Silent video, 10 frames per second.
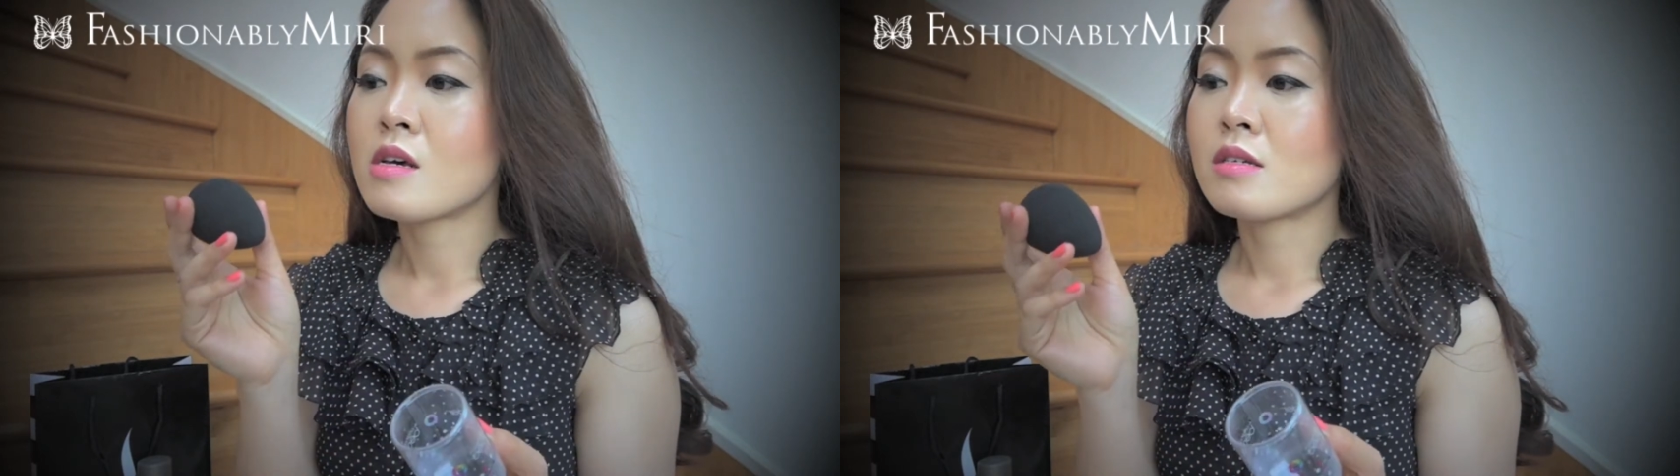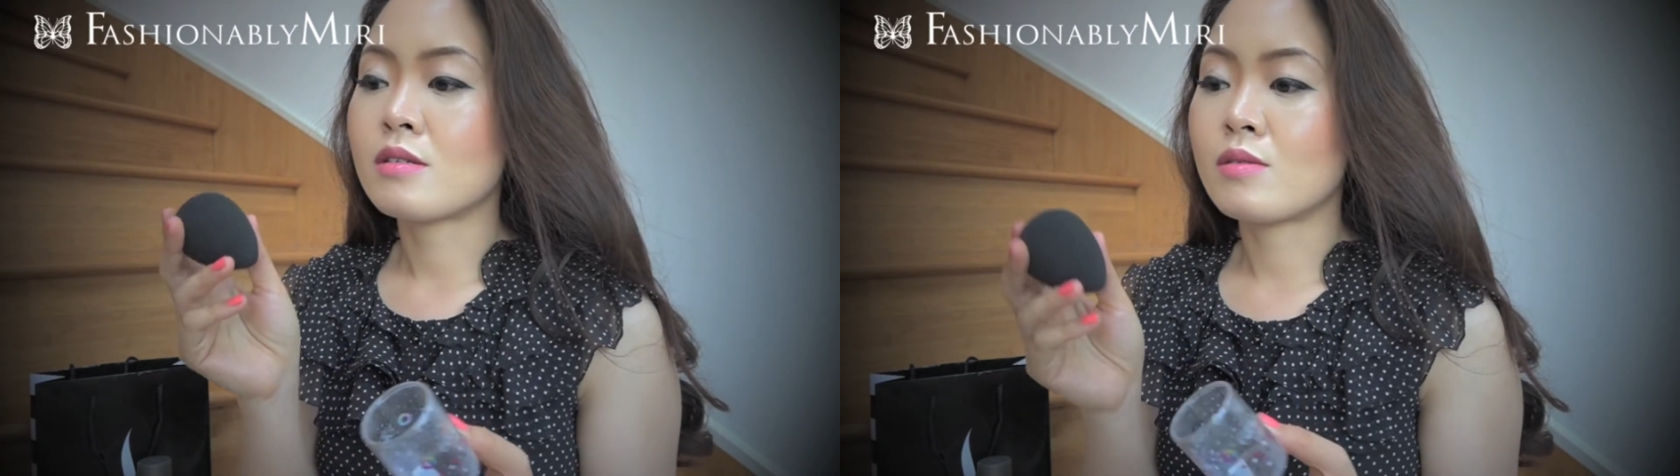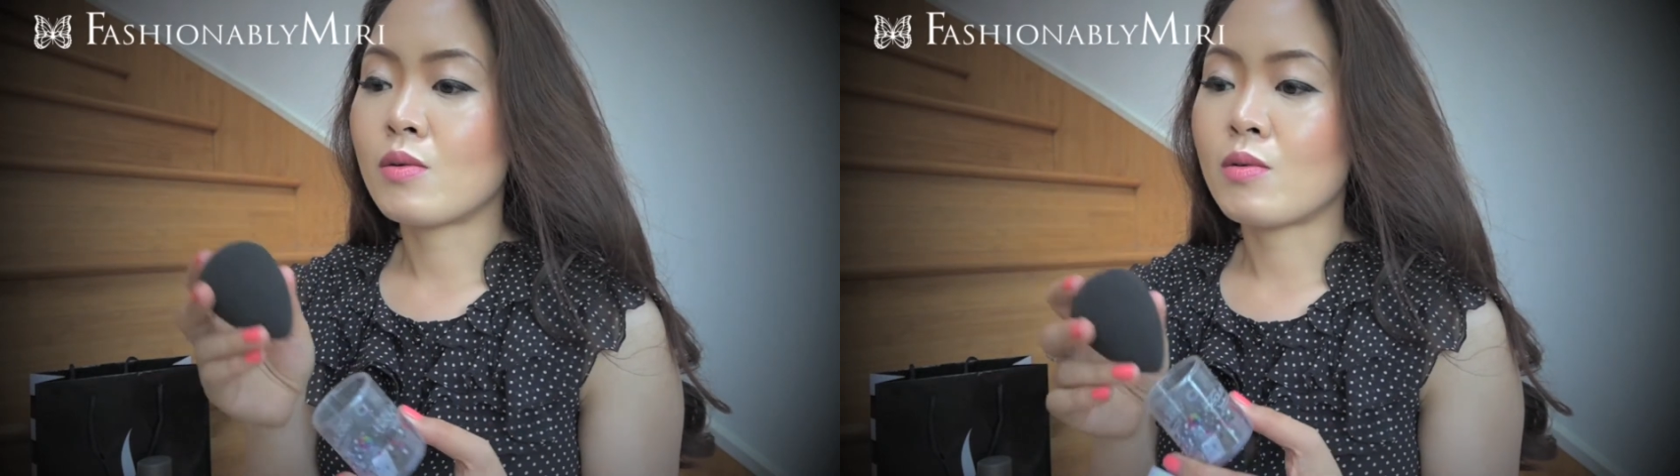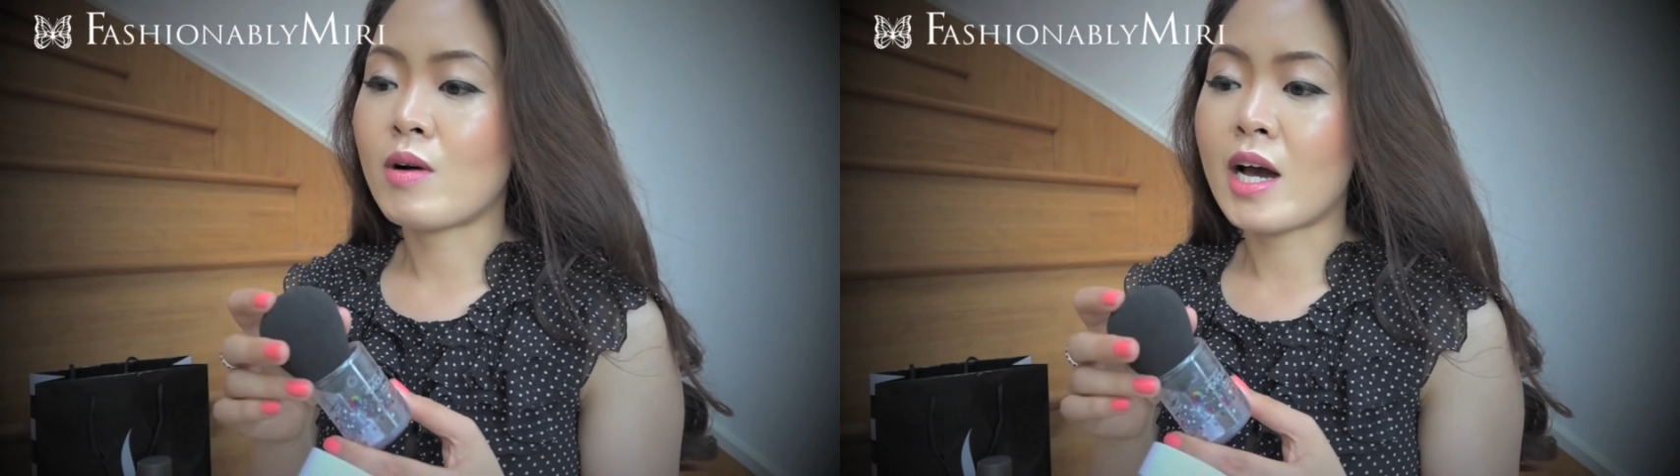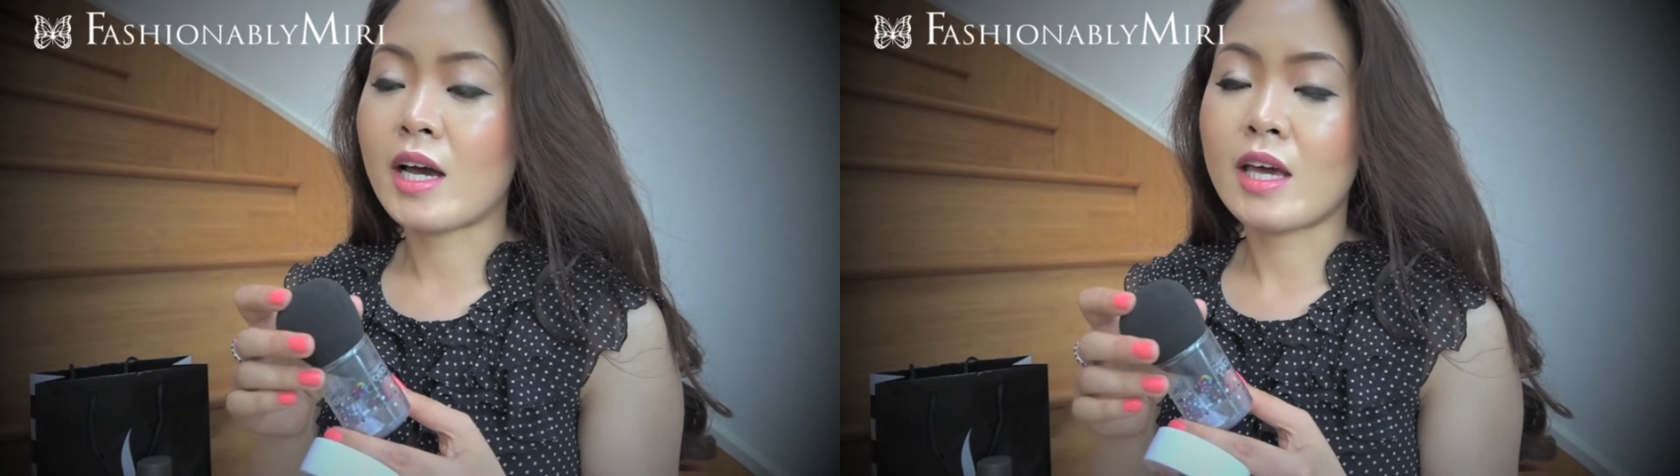so
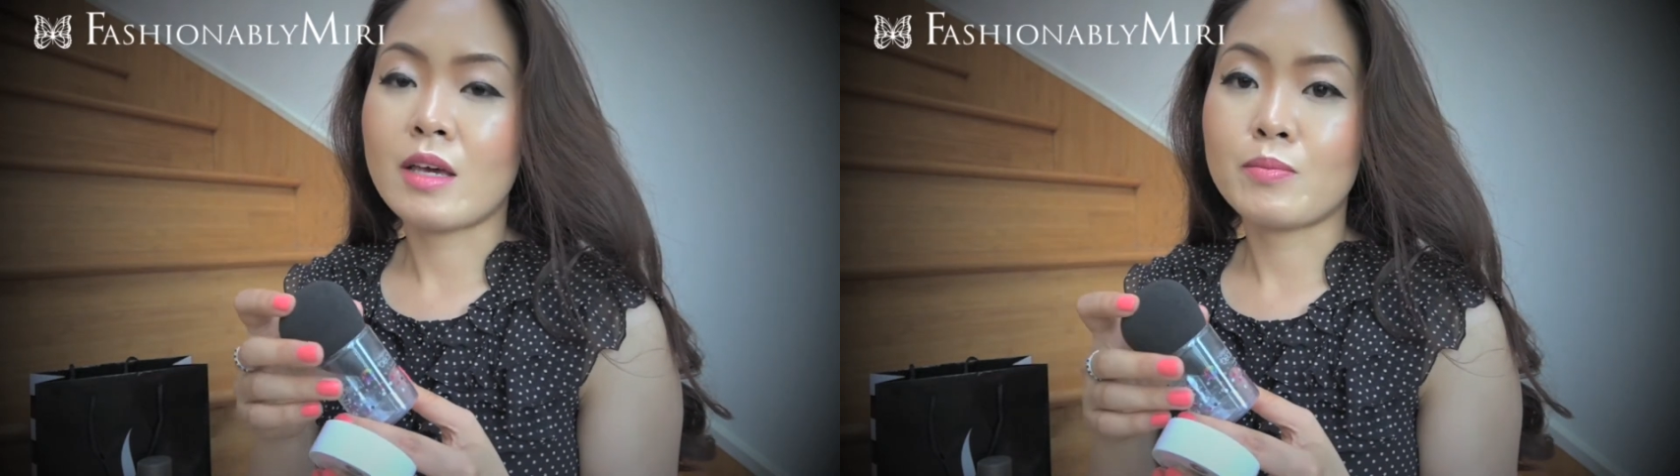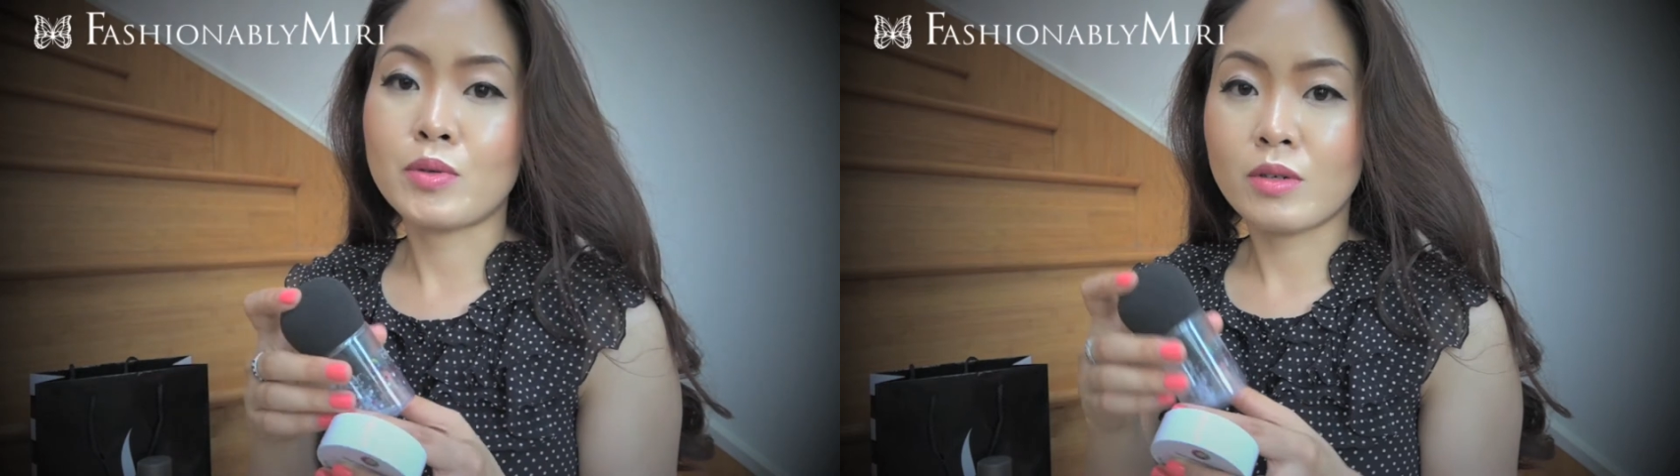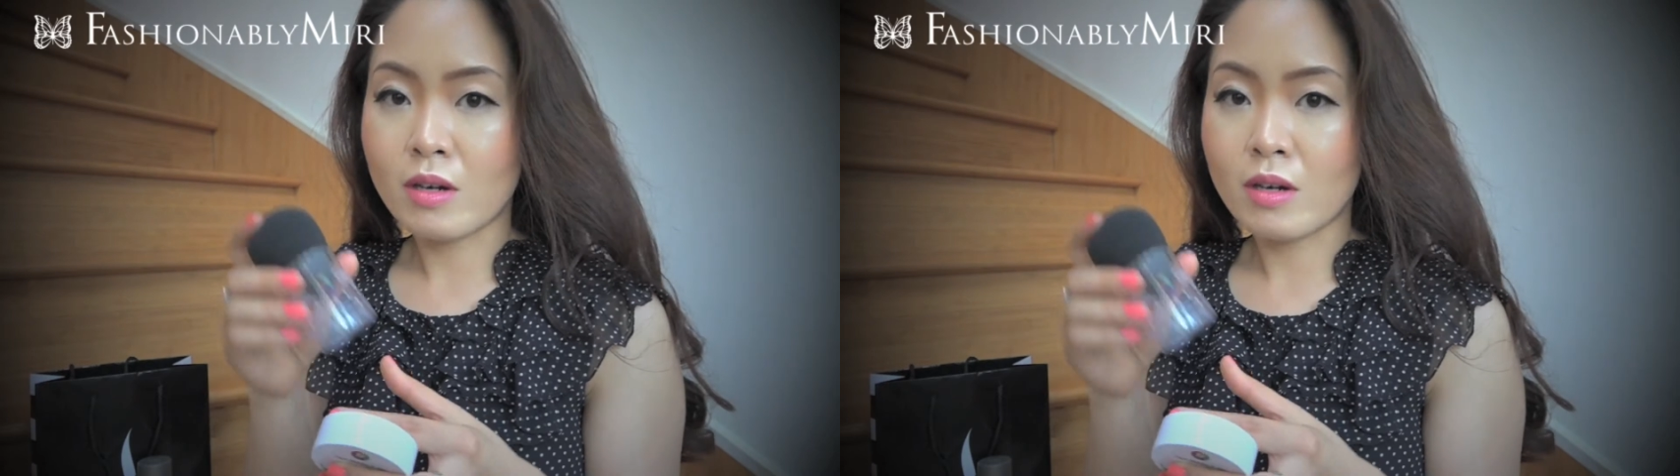I put